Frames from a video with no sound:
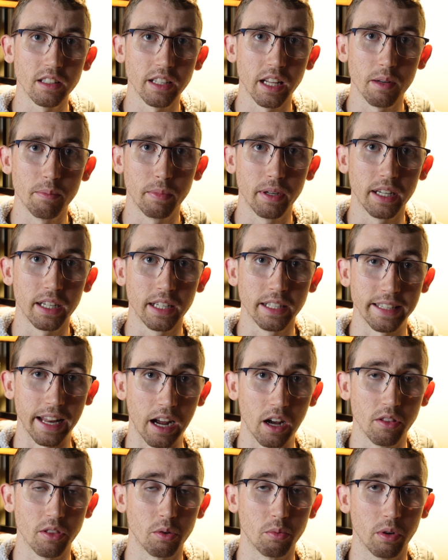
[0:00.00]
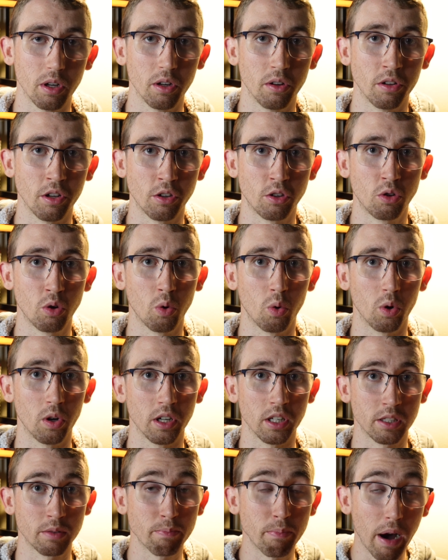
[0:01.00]
led me down the road
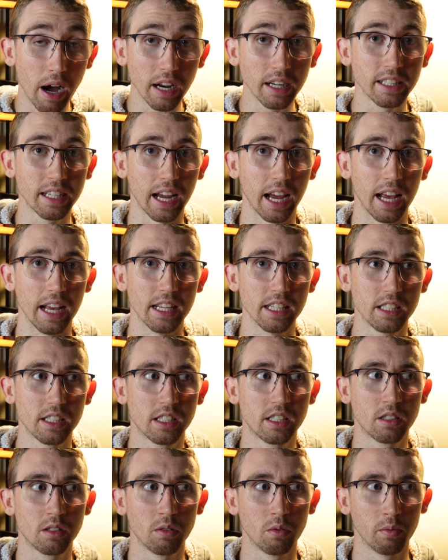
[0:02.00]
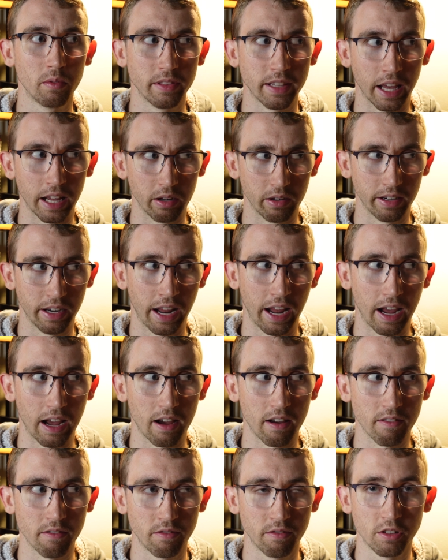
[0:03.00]
towards podcasts that
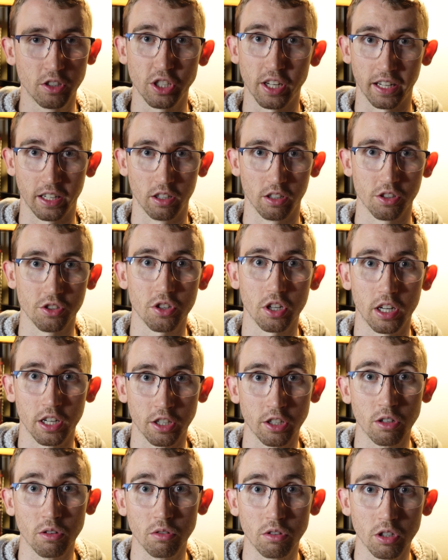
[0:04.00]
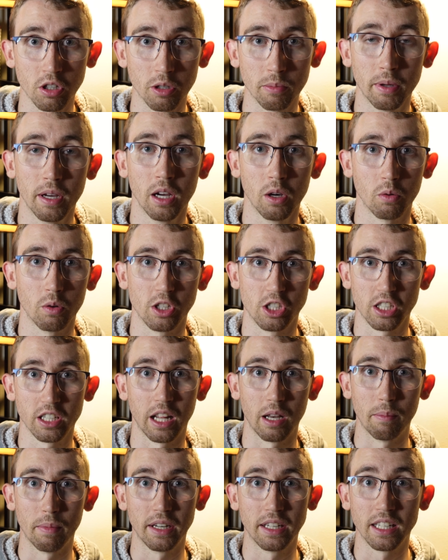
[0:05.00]
have channels on YouTube, which
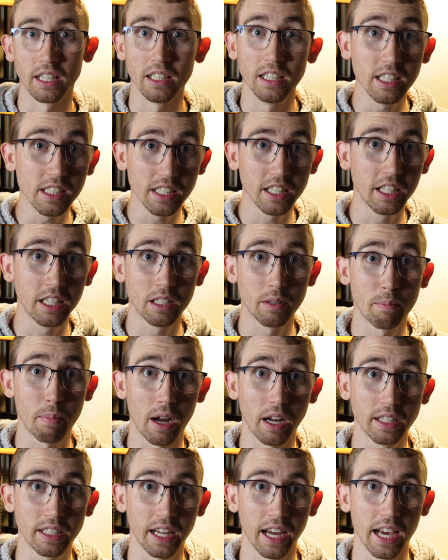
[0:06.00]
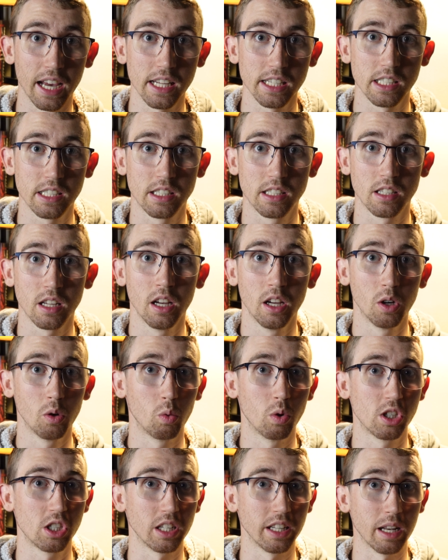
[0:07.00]
led me to listening to podcasts,
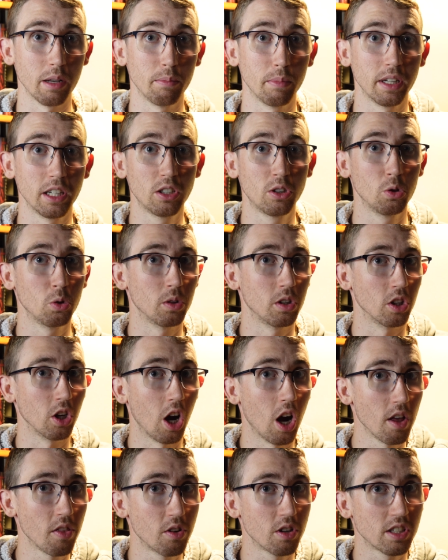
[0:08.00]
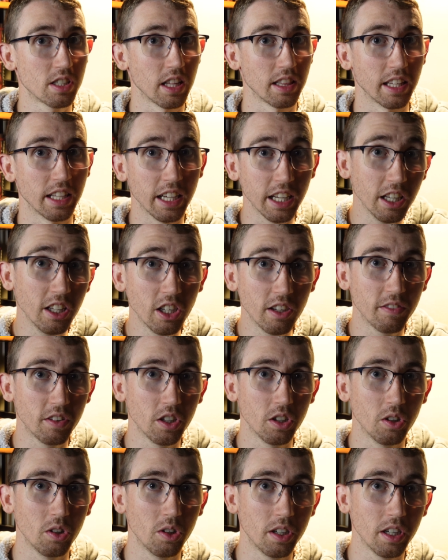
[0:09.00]
which led me to the authors that they
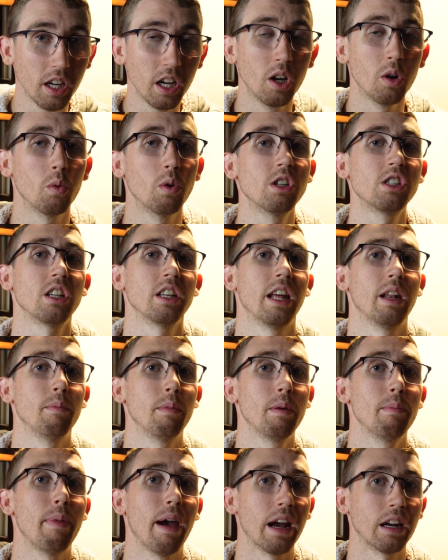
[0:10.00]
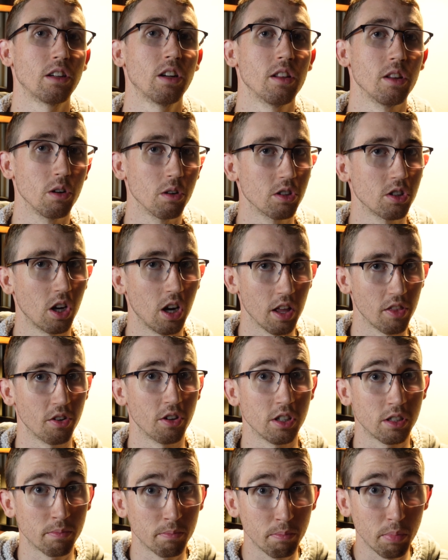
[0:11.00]
interviewed, which led me back to those
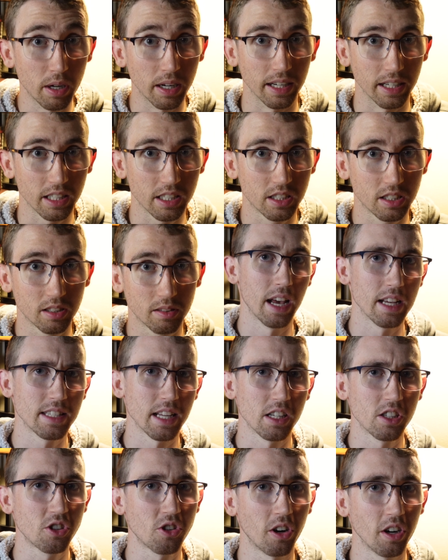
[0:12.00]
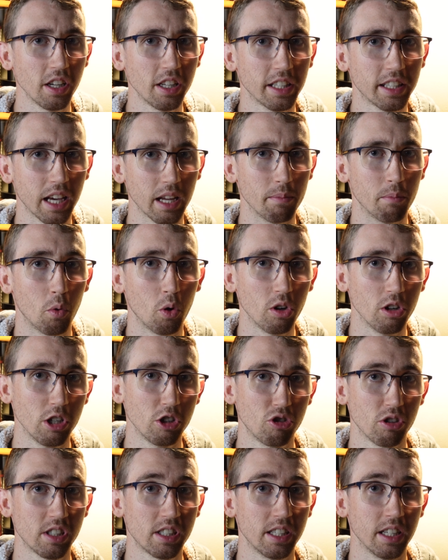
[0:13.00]
authors' books. As I started to get more
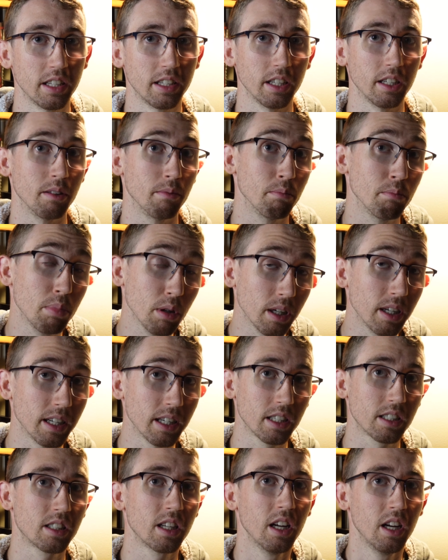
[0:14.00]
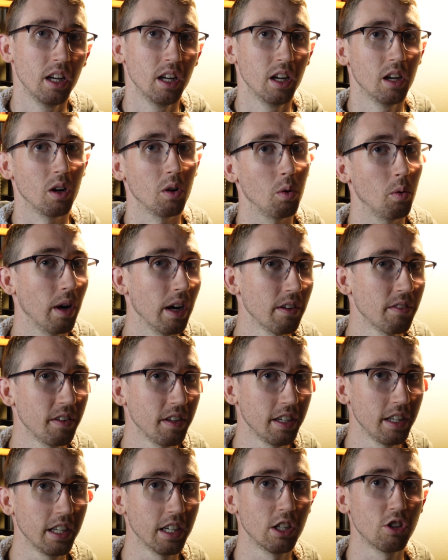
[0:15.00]
interested in books,
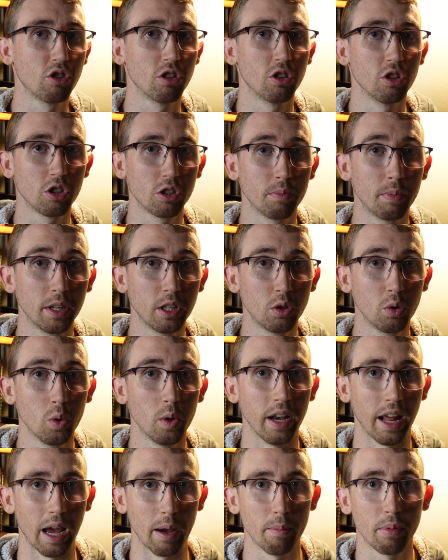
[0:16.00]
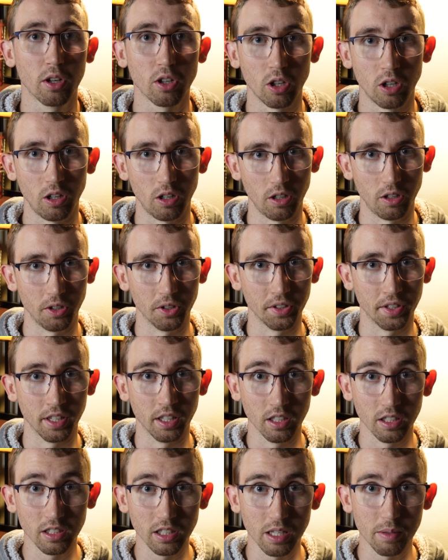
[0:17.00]
Wifey introduced me to an app called
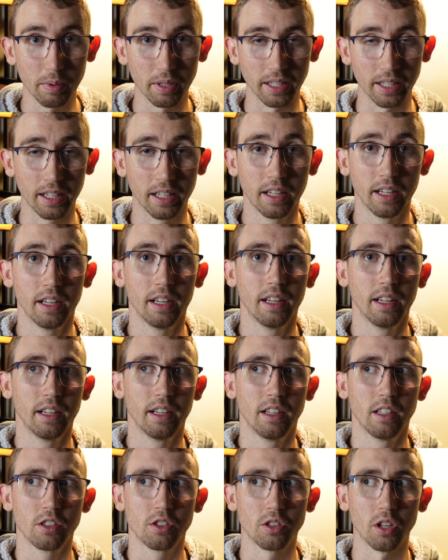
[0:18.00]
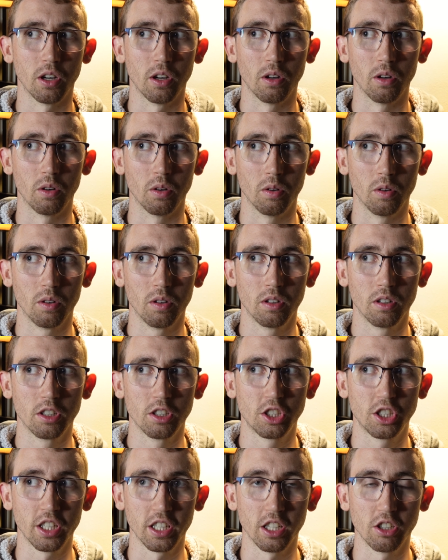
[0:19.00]
Libby. So
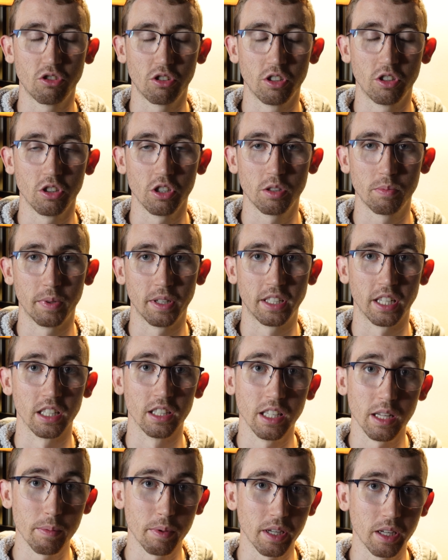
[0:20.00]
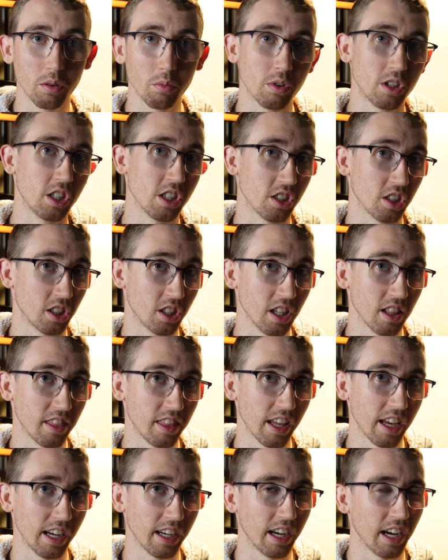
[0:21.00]
she introduced me to Libby, which is a good
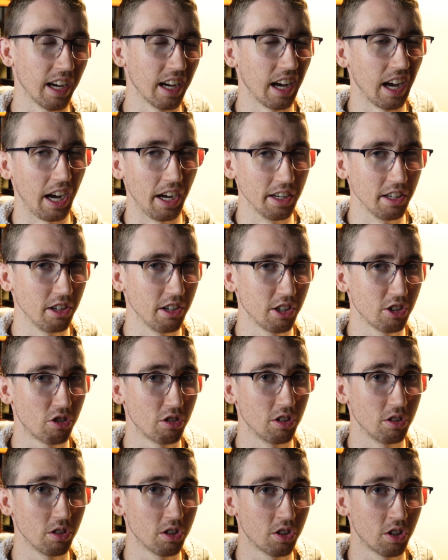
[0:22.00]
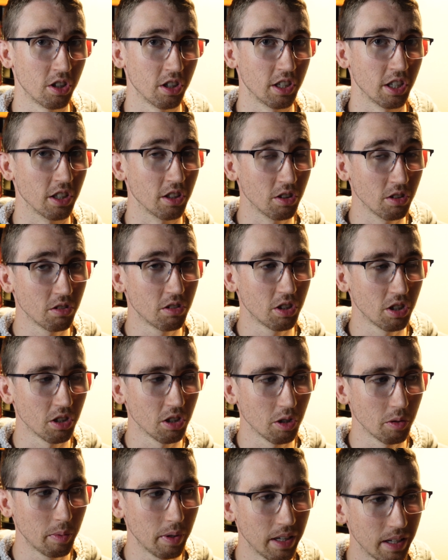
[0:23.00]
thing. I introduced her to
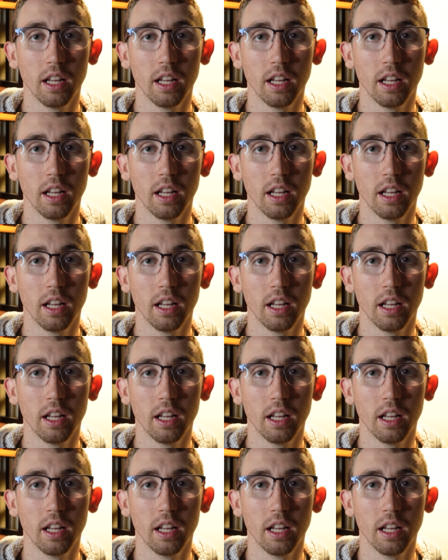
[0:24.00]
YouTube.